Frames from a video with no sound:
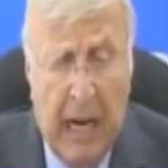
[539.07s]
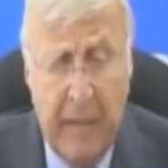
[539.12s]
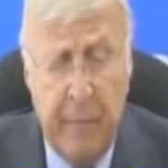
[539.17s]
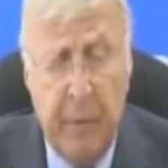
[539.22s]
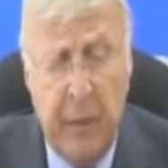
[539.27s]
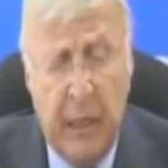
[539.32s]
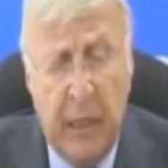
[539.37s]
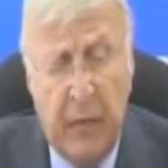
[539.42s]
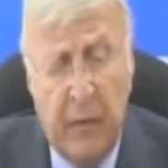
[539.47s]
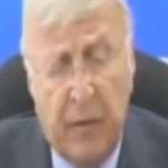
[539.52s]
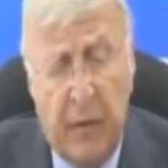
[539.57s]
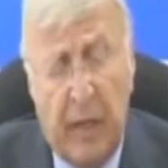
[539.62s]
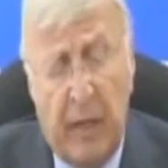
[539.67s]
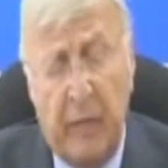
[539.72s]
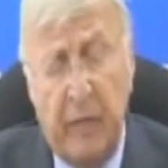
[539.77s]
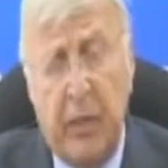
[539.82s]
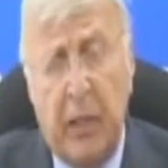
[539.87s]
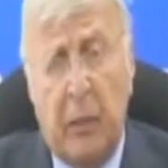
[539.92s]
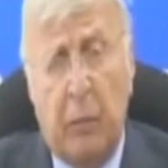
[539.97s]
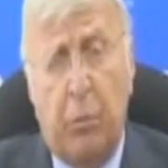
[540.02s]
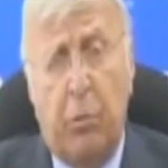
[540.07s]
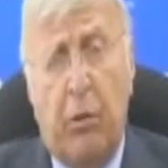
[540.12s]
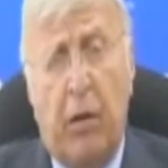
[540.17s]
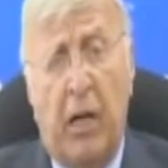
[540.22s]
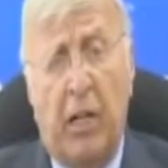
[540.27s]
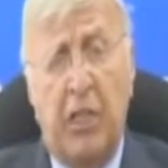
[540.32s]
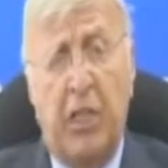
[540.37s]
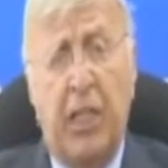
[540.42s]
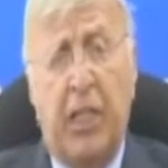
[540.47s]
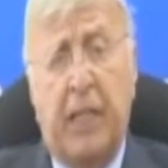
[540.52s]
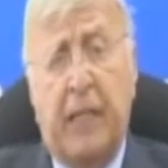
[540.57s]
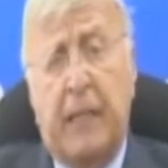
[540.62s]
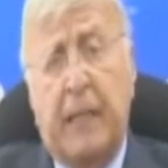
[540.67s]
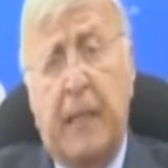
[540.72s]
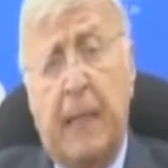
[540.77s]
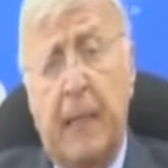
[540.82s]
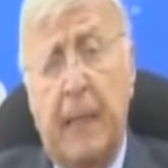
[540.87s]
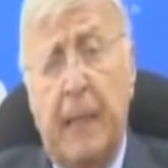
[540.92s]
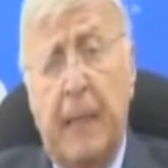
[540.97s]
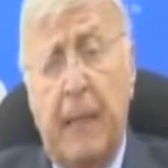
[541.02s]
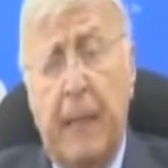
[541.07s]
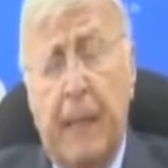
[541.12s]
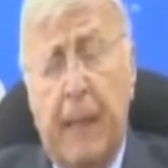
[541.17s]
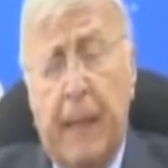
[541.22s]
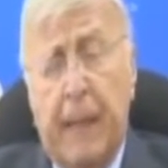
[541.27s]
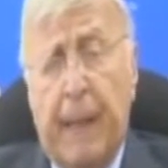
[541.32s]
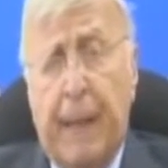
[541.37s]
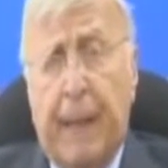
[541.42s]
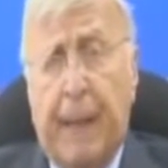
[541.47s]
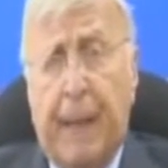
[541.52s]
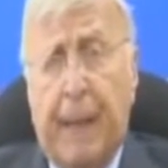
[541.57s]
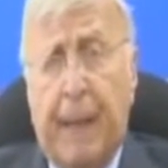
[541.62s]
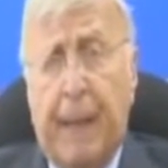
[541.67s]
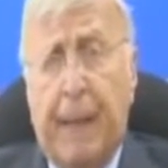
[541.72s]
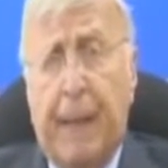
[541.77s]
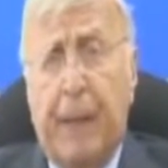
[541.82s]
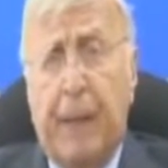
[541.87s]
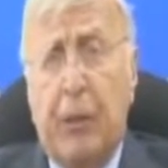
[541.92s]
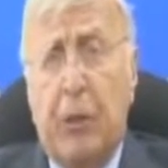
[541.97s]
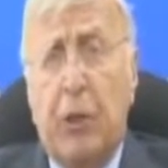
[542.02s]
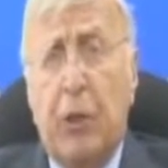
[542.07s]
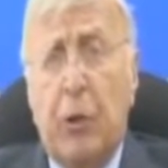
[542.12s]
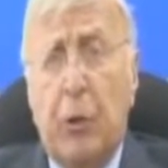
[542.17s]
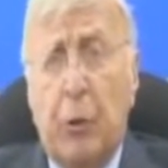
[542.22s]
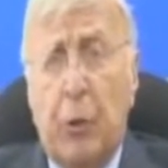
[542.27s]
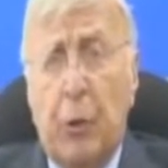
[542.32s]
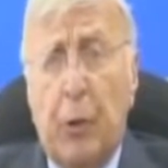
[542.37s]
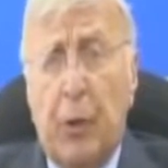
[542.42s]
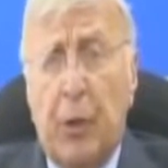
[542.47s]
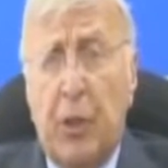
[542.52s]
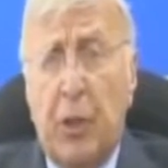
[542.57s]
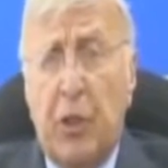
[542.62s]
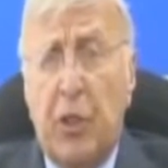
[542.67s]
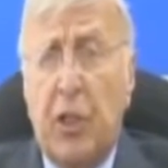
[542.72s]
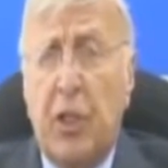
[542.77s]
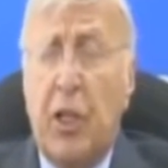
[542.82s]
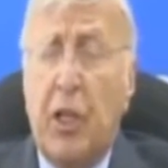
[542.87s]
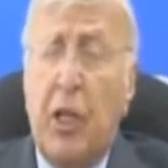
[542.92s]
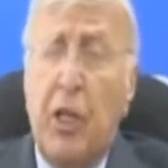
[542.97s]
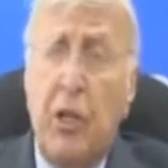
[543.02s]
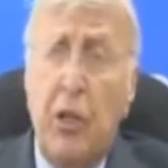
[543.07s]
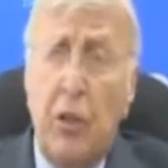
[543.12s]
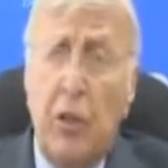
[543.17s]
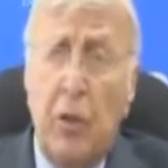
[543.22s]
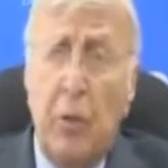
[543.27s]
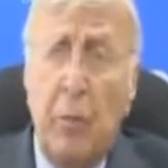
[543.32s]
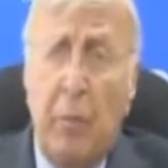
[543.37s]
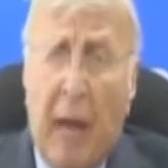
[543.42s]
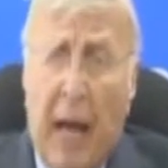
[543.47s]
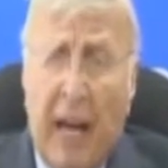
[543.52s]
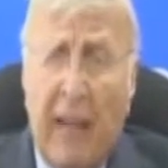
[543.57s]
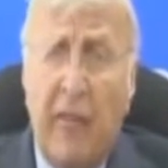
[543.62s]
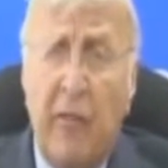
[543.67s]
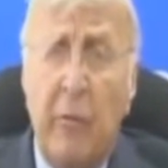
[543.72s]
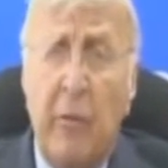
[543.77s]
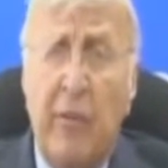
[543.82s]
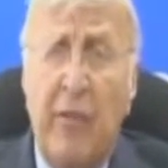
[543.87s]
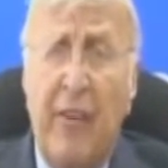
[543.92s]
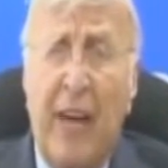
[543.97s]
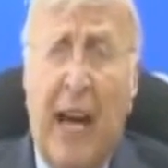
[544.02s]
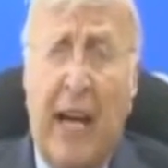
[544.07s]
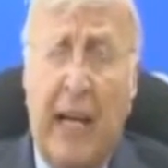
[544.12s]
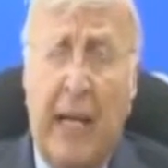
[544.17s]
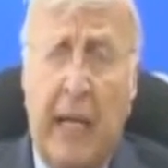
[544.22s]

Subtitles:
I've been involved in a project to secure back from the